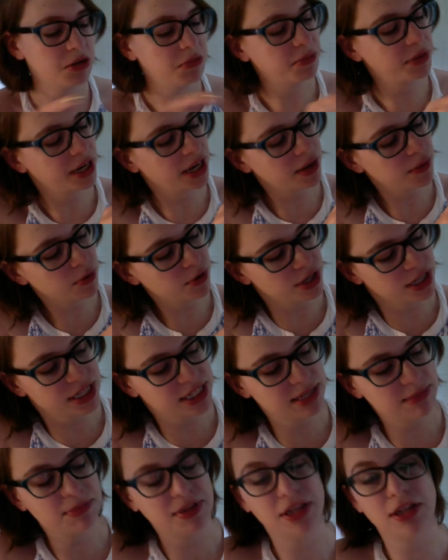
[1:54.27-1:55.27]
but I wanted
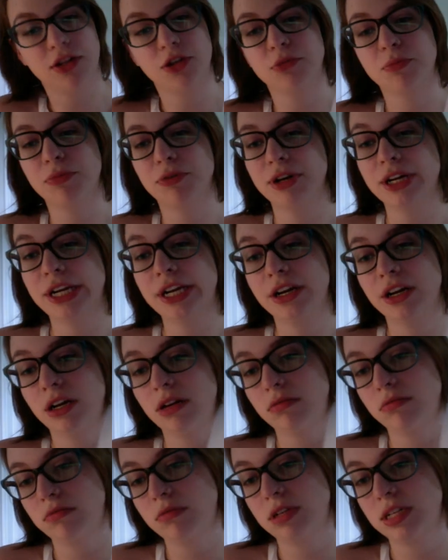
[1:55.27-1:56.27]
something a little prettier,
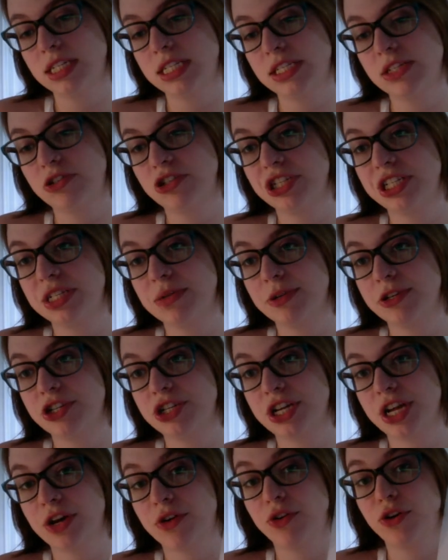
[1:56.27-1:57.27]
and so she
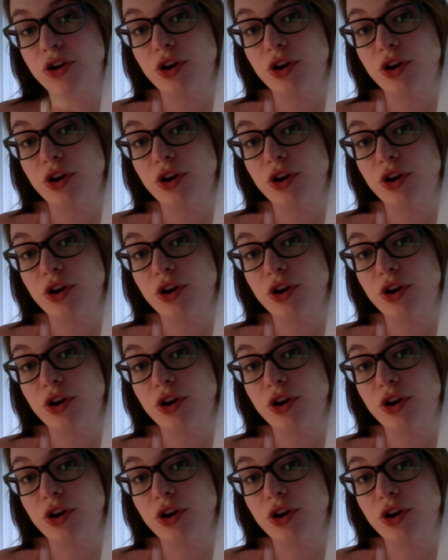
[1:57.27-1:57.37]
switched out